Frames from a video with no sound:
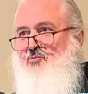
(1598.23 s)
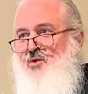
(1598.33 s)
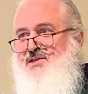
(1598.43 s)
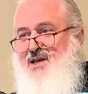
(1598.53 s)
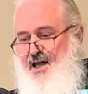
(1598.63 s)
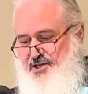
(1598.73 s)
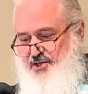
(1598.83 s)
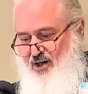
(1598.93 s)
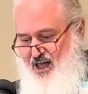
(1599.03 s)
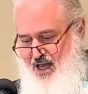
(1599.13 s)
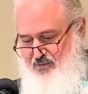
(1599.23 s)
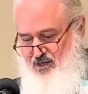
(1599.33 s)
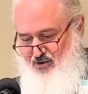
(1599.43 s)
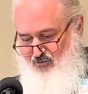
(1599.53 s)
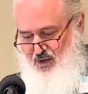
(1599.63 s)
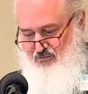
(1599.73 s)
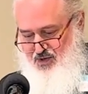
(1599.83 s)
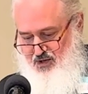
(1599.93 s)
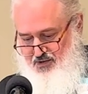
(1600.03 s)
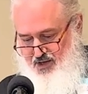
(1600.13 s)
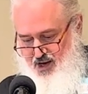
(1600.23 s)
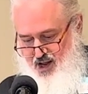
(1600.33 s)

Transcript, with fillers: the ones that I saw happened to have been built.